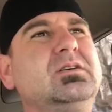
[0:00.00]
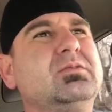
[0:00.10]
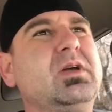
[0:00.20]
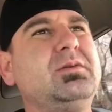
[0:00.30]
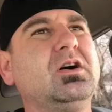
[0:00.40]

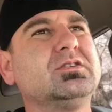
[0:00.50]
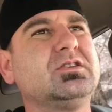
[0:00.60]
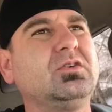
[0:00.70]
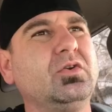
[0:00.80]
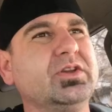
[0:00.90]
maybe I'll
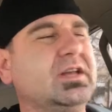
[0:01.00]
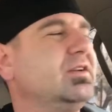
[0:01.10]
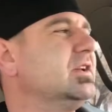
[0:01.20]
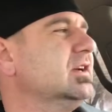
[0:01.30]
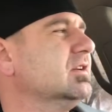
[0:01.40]
just hold it
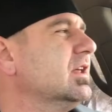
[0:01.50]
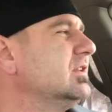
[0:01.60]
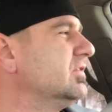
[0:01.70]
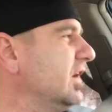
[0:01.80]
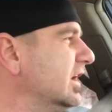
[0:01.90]
down here.
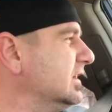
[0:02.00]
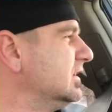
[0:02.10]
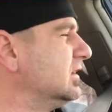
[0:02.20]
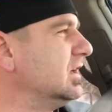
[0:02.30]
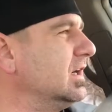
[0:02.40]
That's fine.
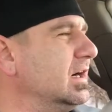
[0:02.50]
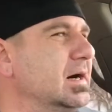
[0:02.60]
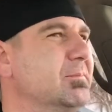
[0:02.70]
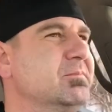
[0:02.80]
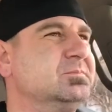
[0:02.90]

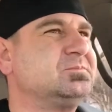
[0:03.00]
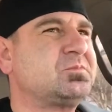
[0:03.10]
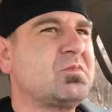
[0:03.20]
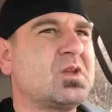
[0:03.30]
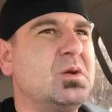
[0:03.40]

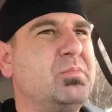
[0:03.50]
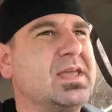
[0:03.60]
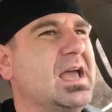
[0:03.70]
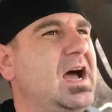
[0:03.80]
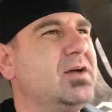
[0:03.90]
But
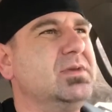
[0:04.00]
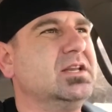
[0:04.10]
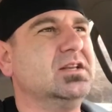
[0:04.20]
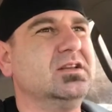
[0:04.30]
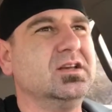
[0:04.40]
yeah, I
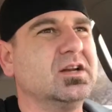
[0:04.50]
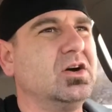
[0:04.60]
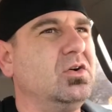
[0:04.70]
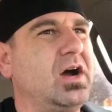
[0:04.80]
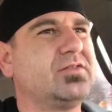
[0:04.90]
mean,
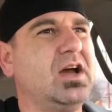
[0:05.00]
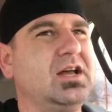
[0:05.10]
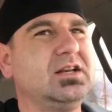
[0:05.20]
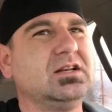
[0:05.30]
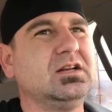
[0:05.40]
I've
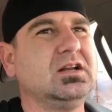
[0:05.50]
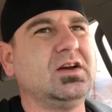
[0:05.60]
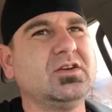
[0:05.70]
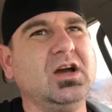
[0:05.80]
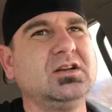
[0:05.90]
gotten
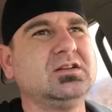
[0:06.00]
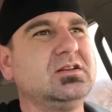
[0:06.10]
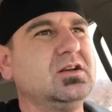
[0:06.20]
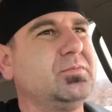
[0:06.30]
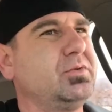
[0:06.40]

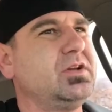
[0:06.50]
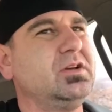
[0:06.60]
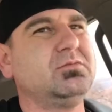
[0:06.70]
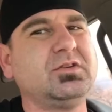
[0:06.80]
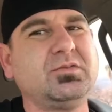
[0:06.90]
a pretty
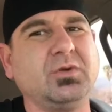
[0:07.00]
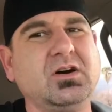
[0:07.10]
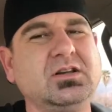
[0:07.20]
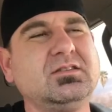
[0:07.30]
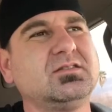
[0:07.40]
good
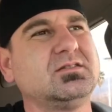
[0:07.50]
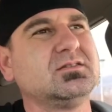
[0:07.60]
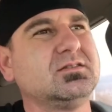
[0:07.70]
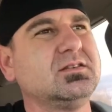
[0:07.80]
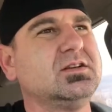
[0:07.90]
response
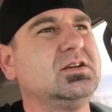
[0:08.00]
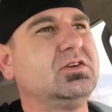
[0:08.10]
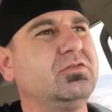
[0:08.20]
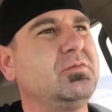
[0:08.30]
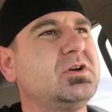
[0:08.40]

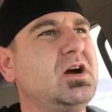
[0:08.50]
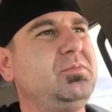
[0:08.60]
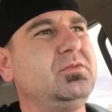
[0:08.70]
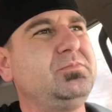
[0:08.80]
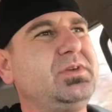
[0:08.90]
from a
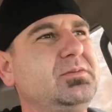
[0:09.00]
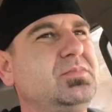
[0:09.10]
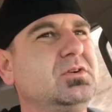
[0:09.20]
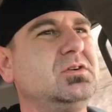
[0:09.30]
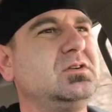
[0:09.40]
couple of
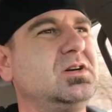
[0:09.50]
people,